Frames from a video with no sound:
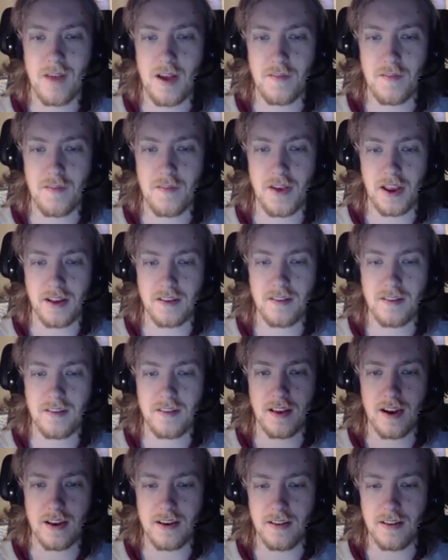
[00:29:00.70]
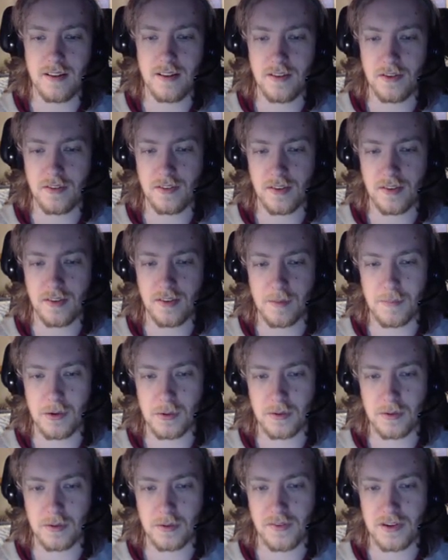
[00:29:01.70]
I faint, and I need to use a second
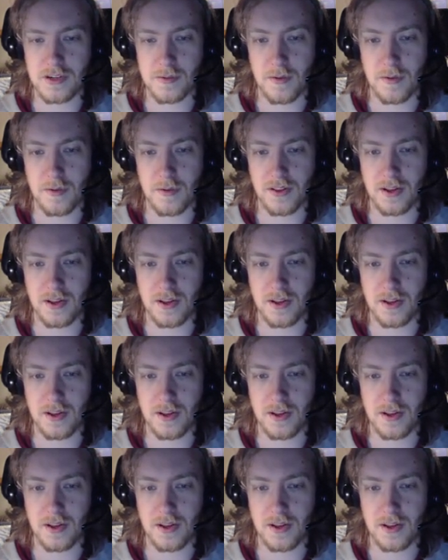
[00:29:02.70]
Pokemon to finish them off.